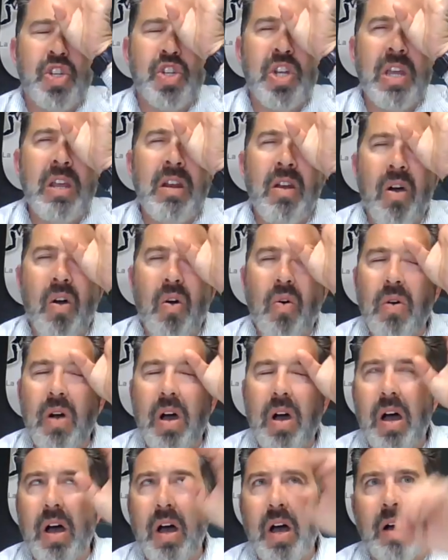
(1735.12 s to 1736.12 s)
Chino,
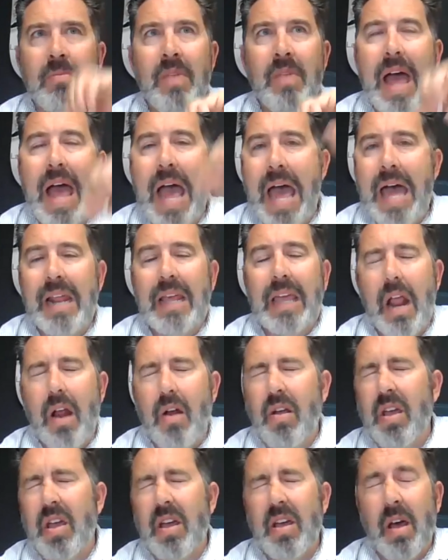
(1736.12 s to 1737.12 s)
the attic
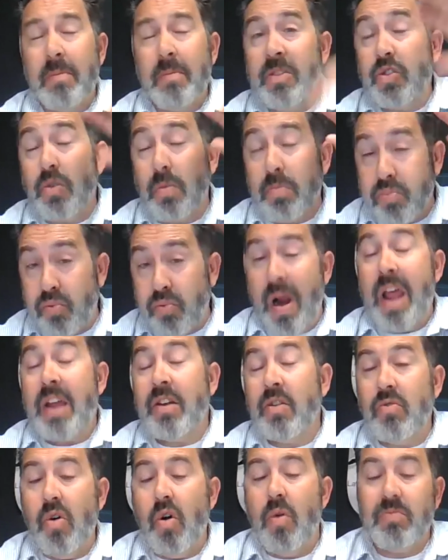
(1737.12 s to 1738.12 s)
area. These are brand
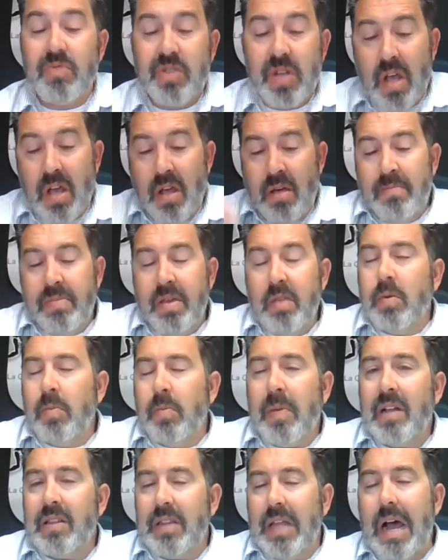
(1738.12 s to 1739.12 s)
new homes. People
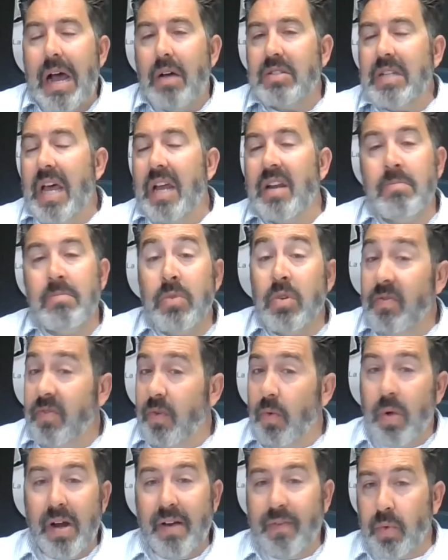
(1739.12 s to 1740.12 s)
bought the house, had to move
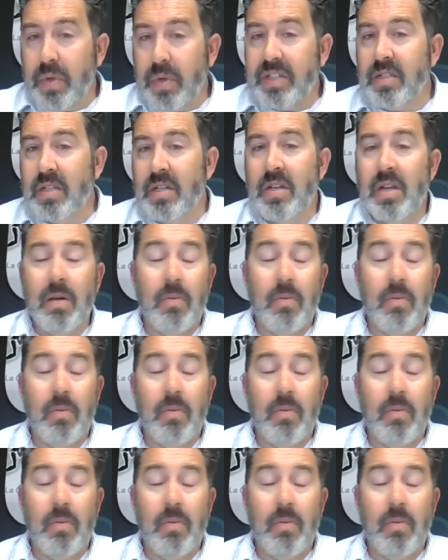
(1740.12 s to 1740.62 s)
for whatever reason.